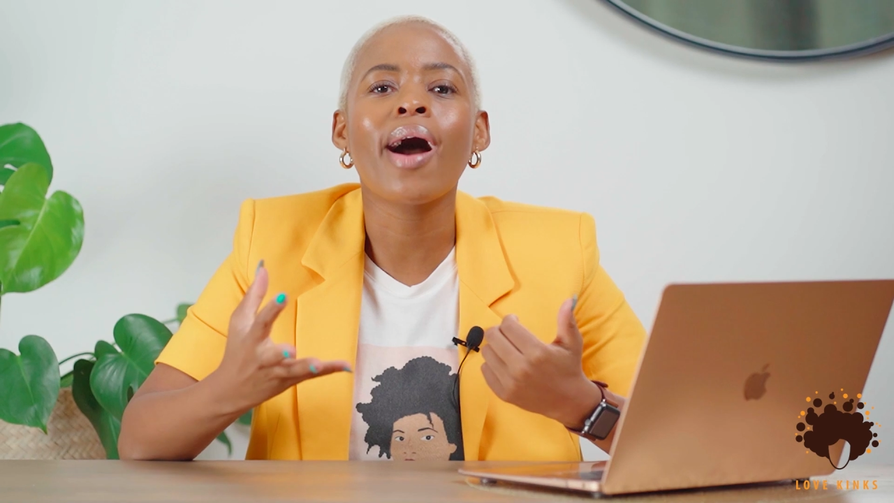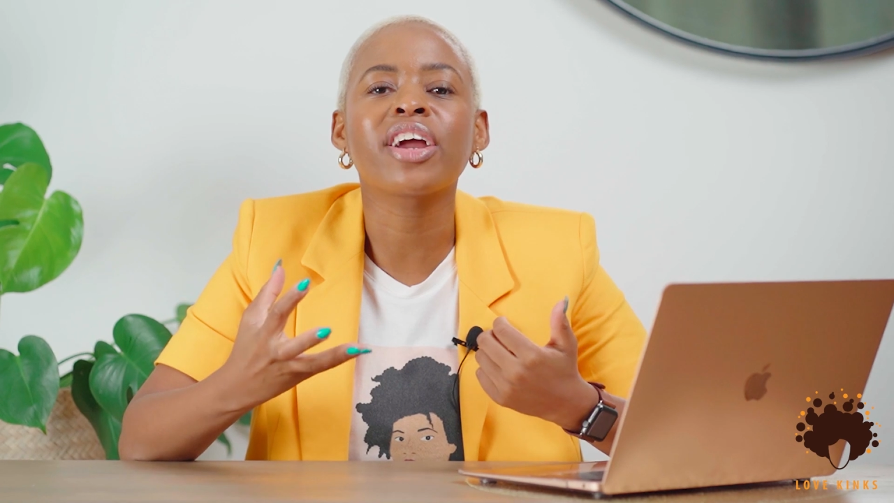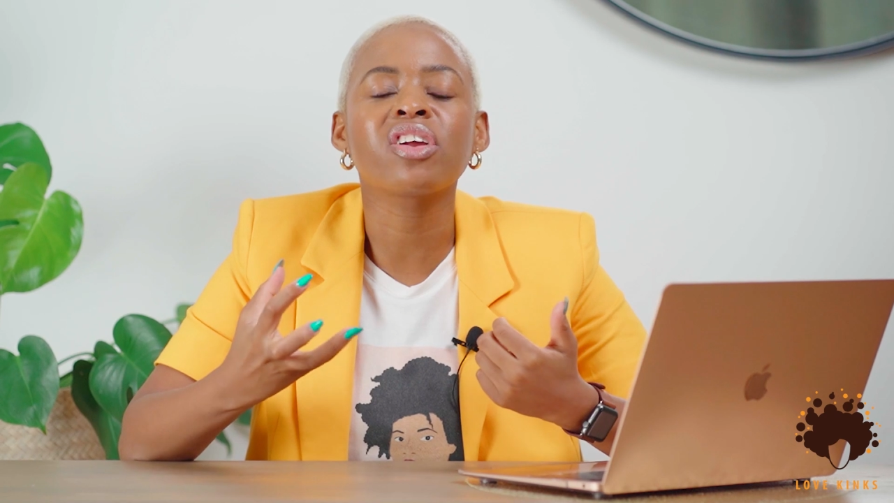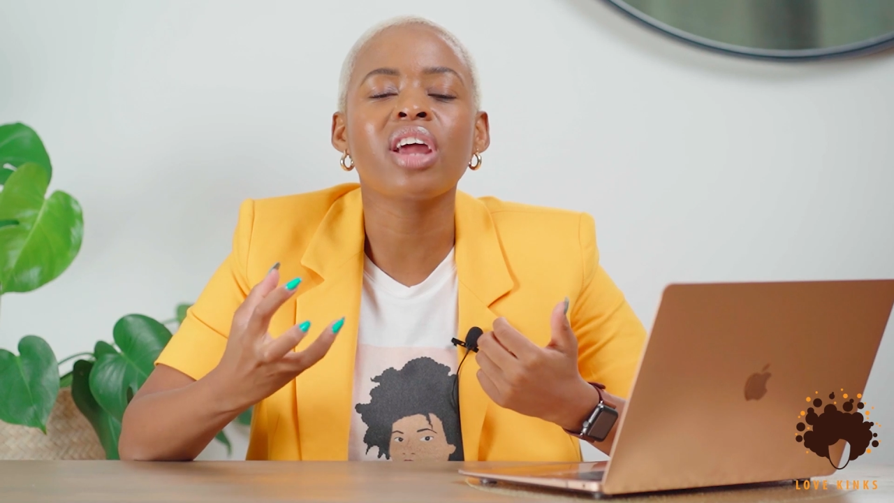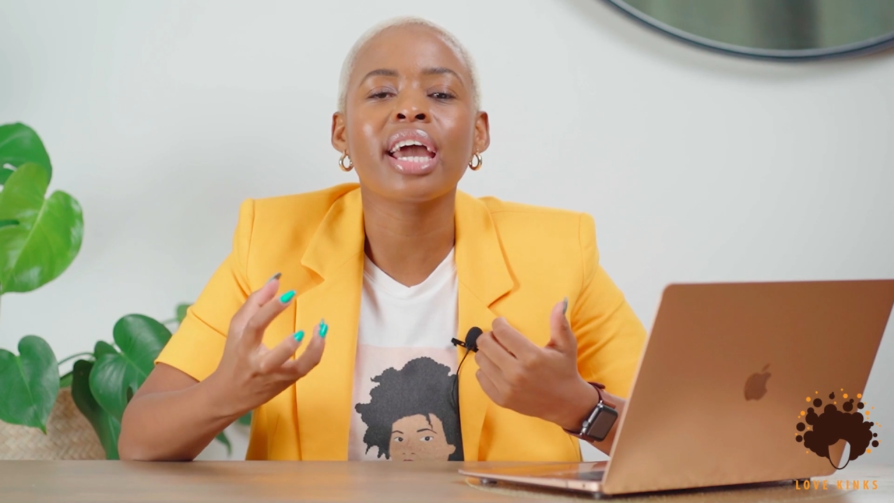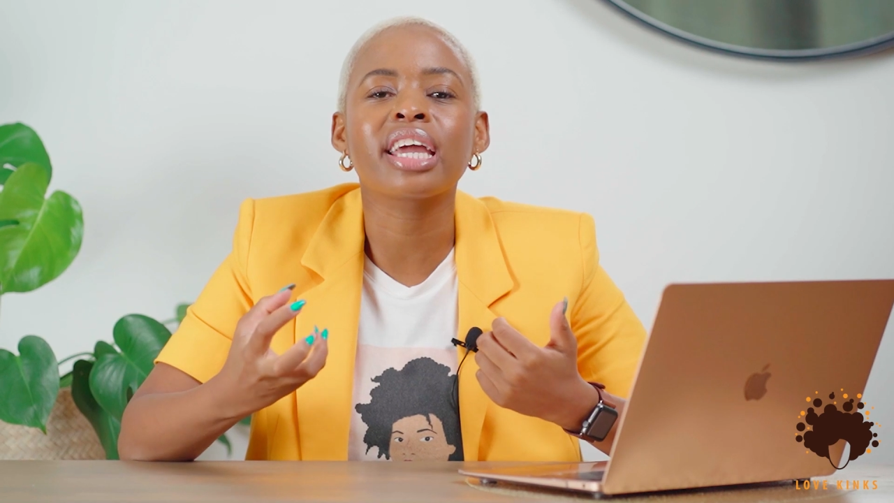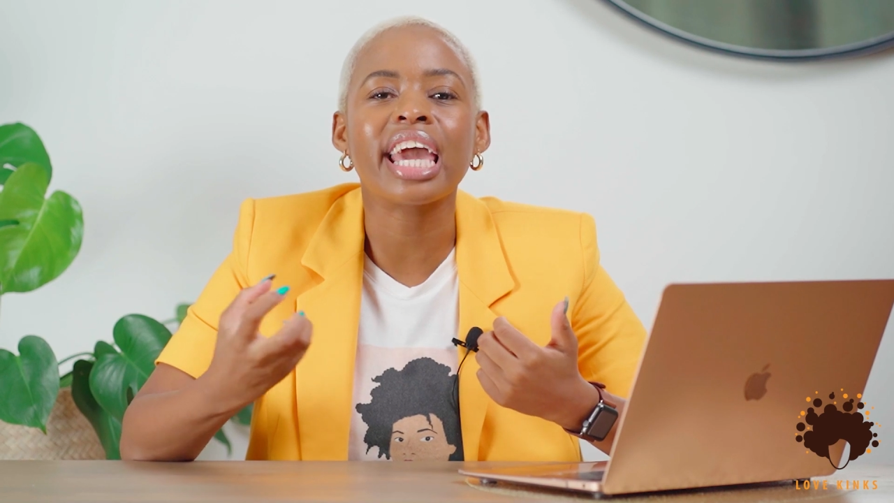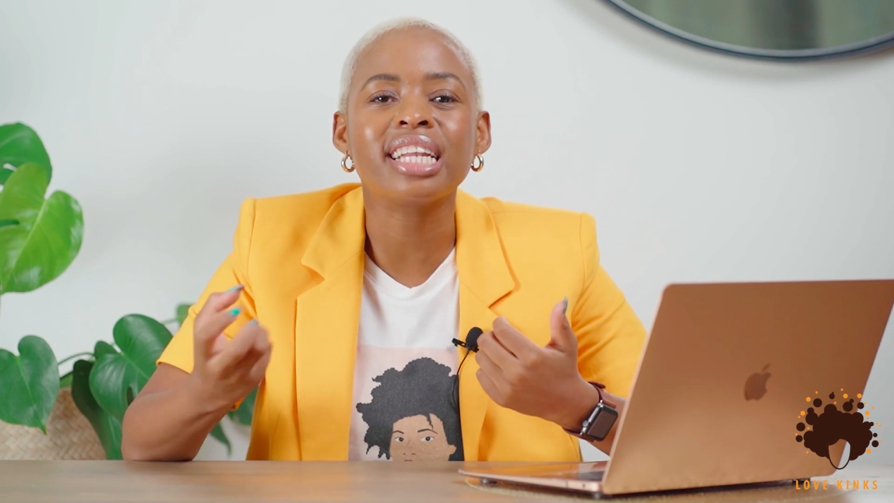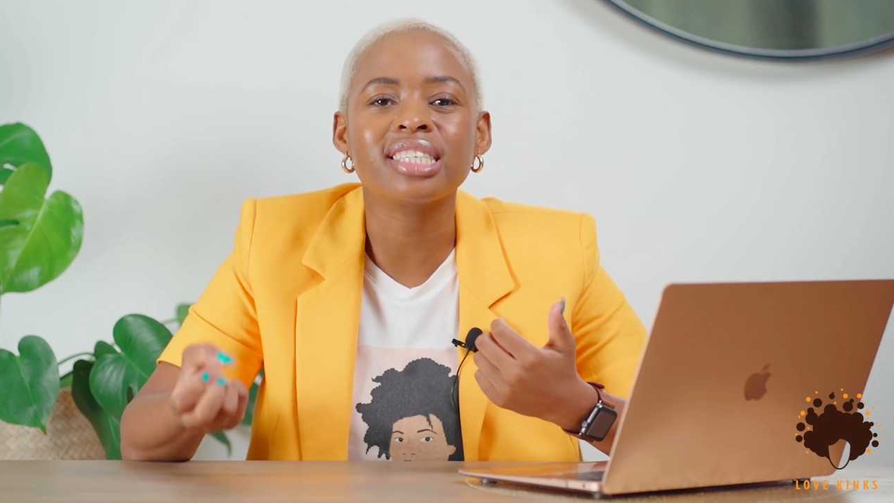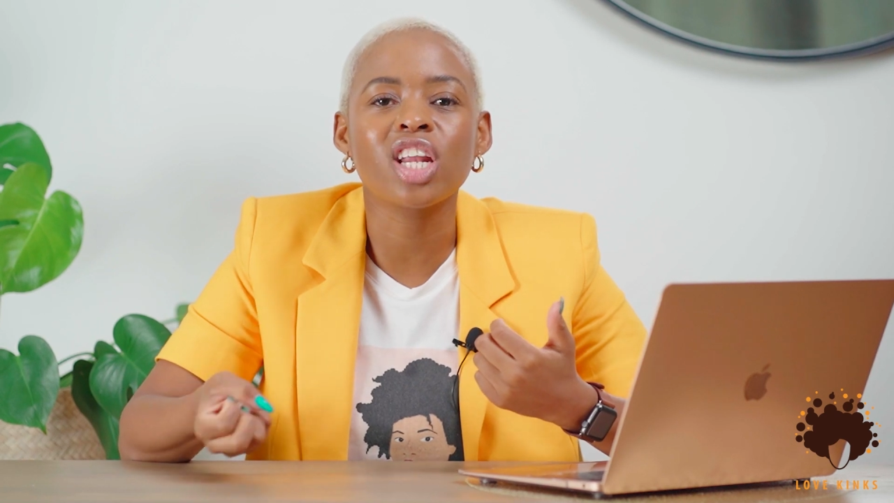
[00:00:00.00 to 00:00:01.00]
I
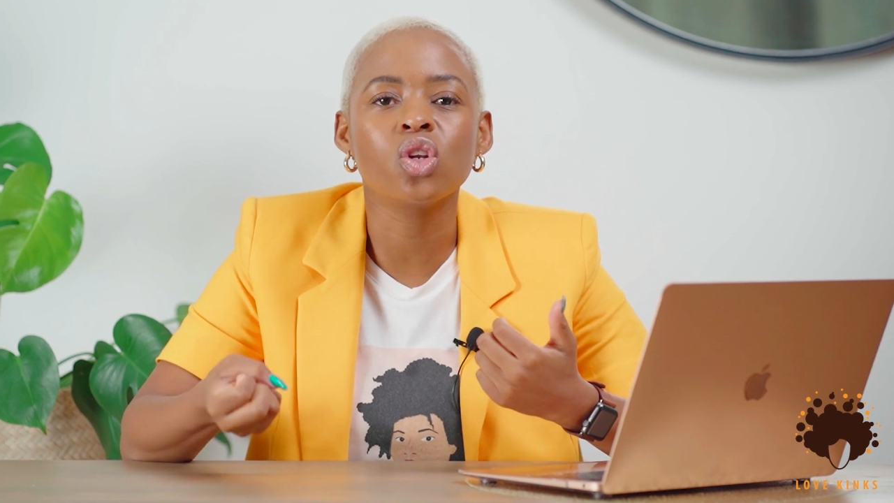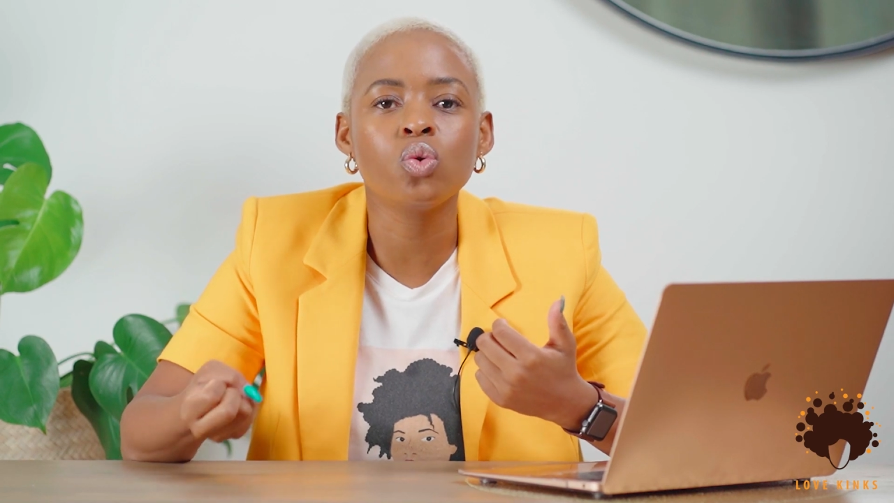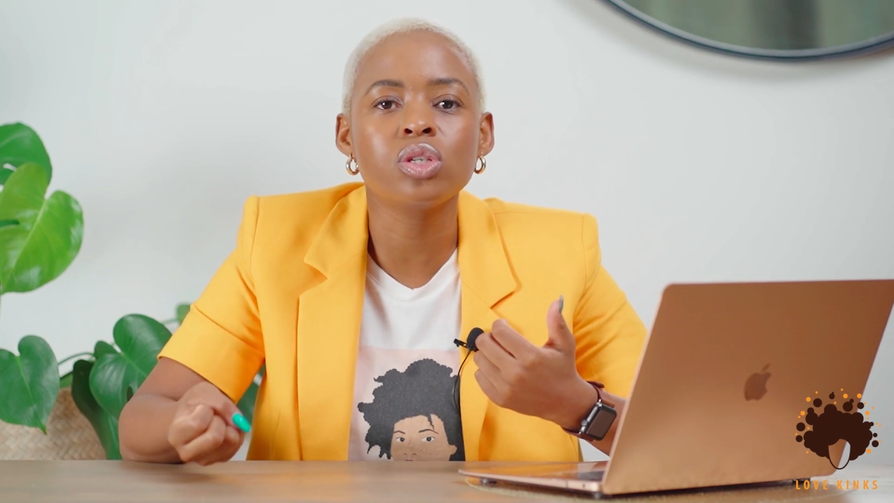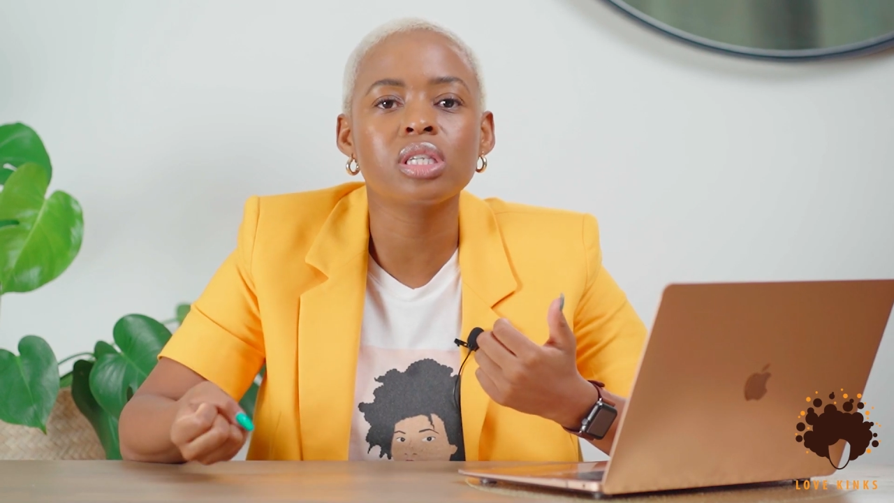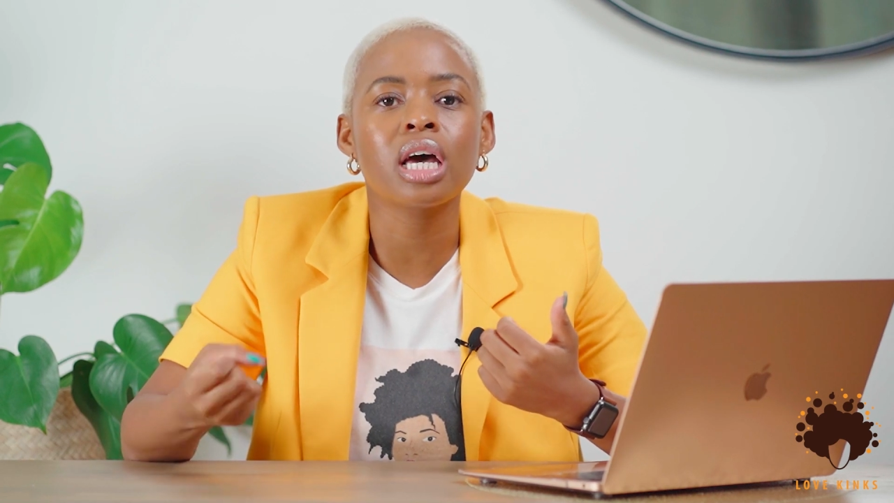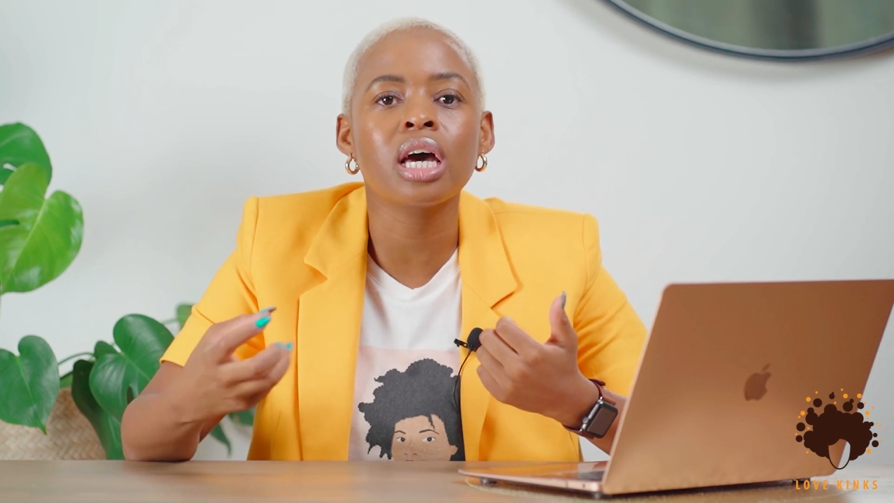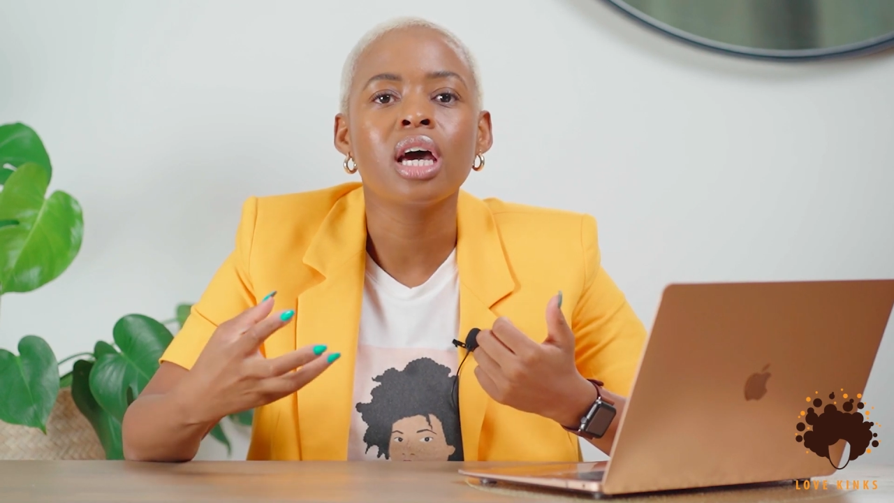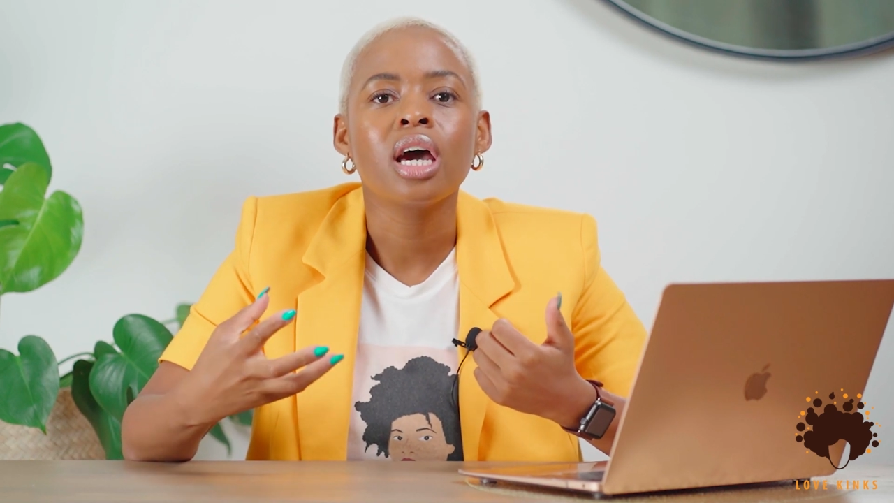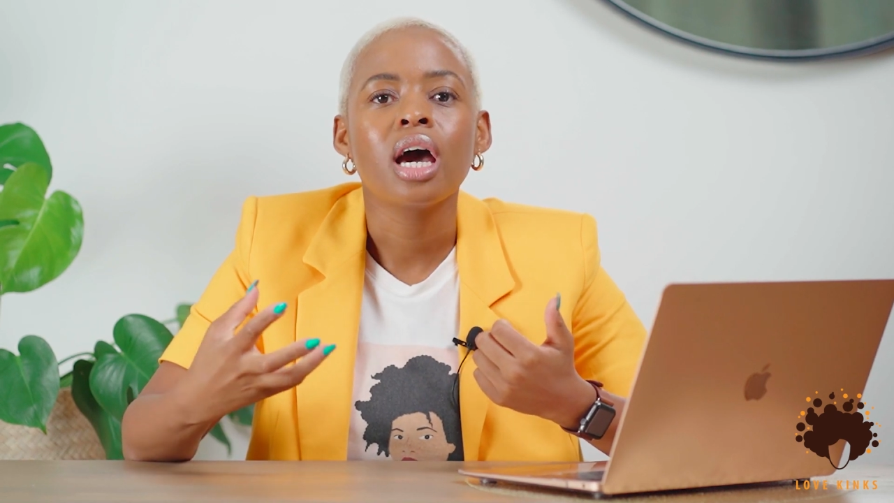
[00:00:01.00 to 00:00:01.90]
get a looser,